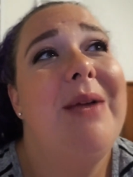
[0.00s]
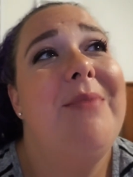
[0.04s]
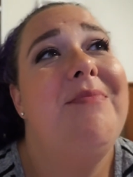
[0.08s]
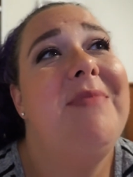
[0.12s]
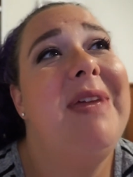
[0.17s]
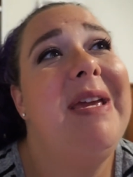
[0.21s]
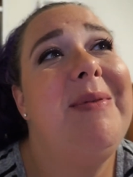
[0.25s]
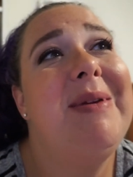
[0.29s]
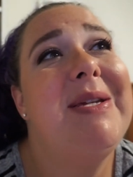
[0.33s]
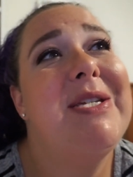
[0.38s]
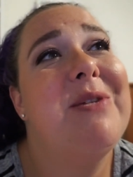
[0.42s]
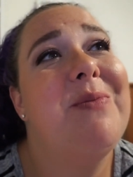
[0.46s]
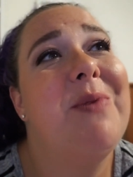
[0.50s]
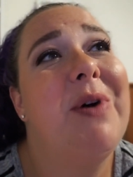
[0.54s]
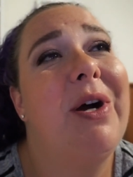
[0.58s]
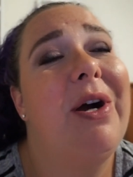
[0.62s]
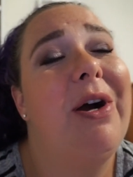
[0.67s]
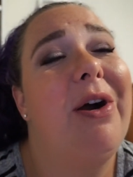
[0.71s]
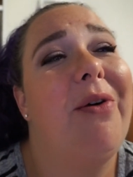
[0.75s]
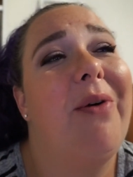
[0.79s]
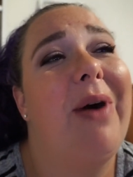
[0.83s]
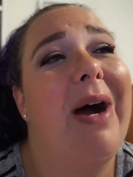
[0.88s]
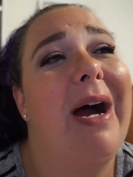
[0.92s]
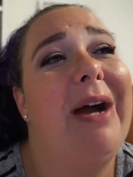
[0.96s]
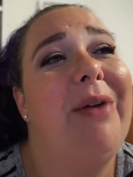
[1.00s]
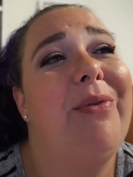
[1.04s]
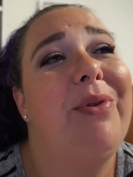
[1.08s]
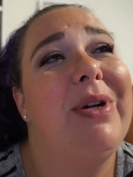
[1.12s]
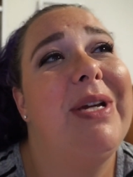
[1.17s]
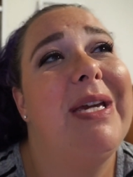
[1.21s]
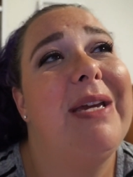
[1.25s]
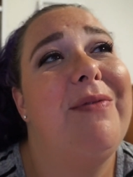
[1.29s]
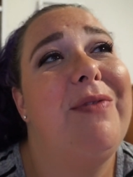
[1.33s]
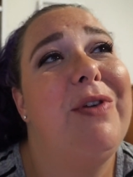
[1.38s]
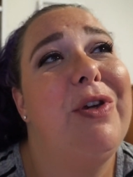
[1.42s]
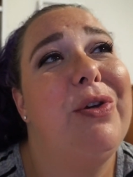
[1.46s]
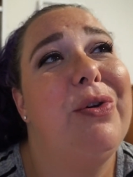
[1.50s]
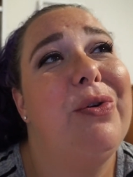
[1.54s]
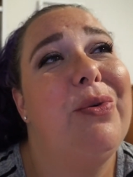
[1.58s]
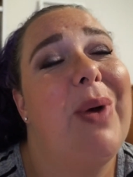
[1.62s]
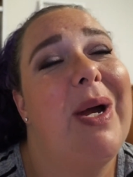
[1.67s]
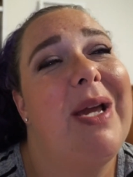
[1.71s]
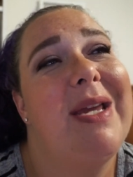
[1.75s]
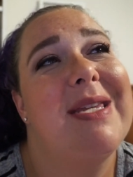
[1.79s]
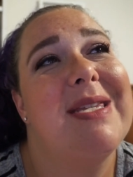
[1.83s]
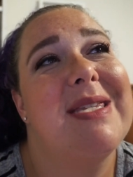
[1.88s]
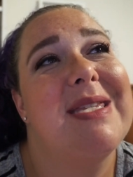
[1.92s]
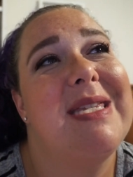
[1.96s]
Maybe tomorrow I will give you
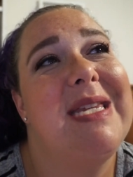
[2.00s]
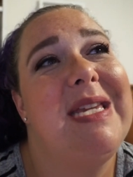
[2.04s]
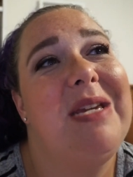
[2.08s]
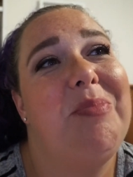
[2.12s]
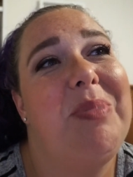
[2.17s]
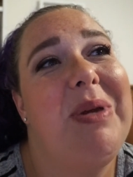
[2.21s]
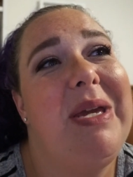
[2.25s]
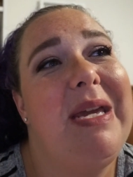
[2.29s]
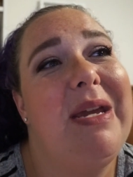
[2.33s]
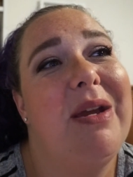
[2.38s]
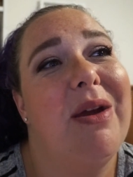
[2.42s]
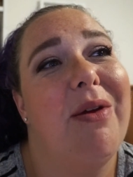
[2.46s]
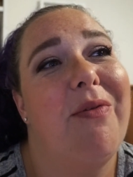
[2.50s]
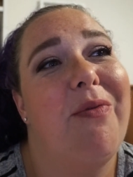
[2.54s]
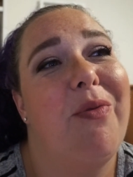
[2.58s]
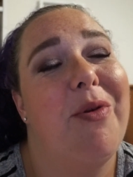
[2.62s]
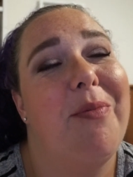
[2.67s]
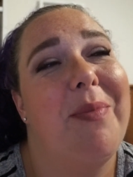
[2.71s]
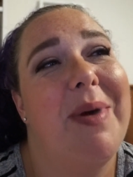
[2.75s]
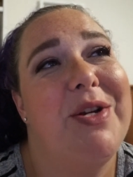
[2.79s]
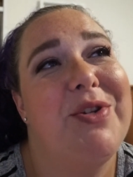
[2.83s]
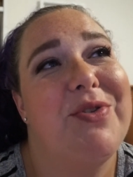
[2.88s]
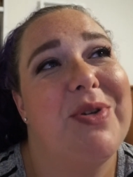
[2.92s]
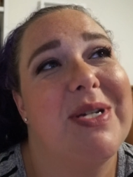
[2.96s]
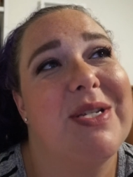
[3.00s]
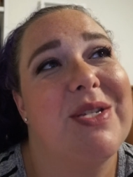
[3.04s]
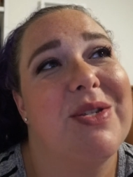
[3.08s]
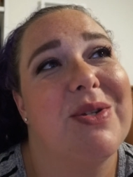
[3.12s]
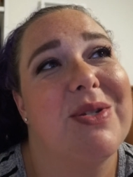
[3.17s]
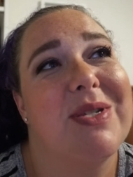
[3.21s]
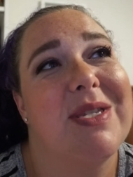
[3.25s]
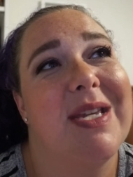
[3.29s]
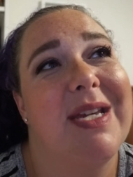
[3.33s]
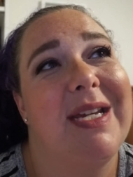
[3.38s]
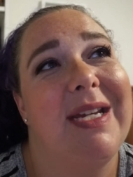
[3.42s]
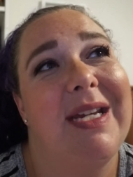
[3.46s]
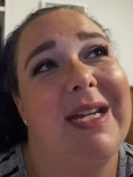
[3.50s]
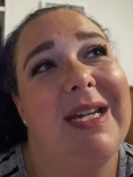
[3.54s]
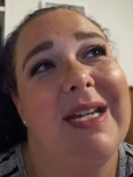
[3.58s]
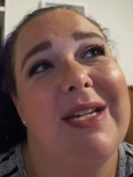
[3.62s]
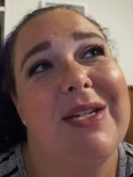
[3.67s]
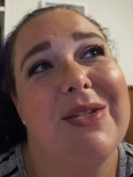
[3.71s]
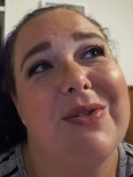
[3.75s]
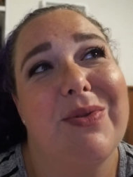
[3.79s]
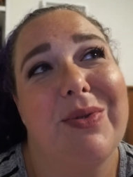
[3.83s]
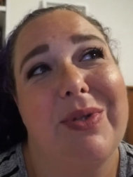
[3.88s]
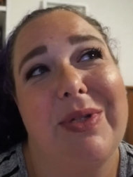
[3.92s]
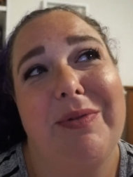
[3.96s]
a sneak peek of what my dress looks like. It
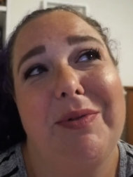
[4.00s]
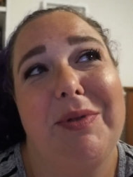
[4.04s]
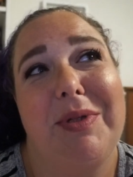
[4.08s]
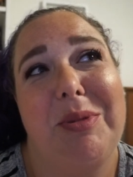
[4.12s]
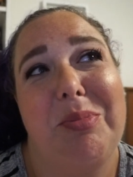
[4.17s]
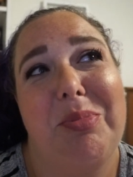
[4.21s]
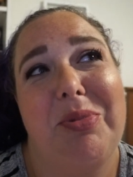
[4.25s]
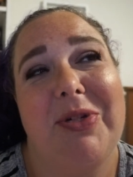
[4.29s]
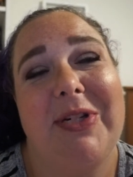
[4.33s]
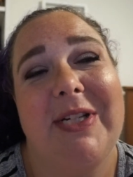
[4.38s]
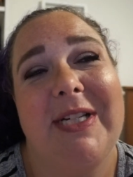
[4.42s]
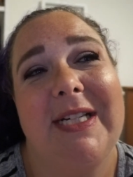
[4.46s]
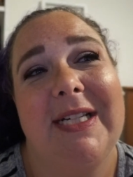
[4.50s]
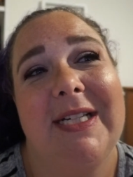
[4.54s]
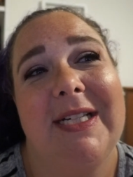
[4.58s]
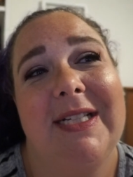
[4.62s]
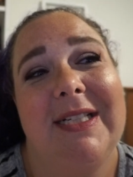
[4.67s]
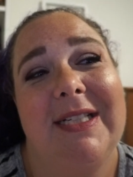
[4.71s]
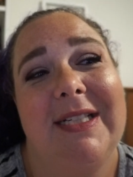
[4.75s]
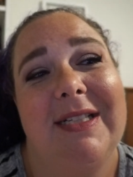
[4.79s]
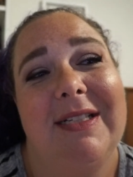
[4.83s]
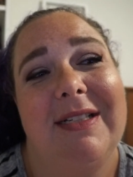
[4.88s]
is really, really pretty.